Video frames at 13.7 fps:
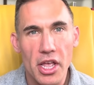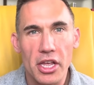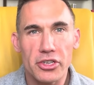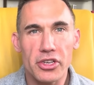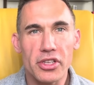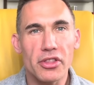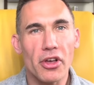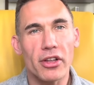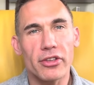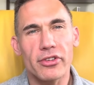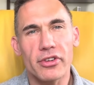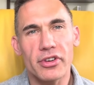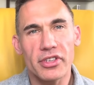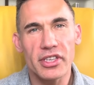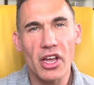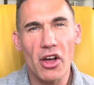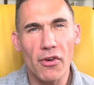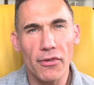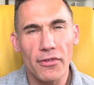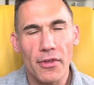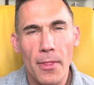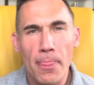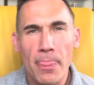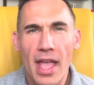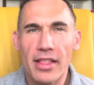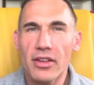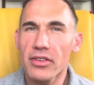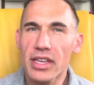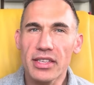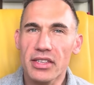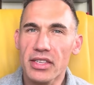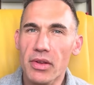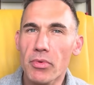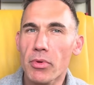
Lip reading: She thought to herself, there didn't seem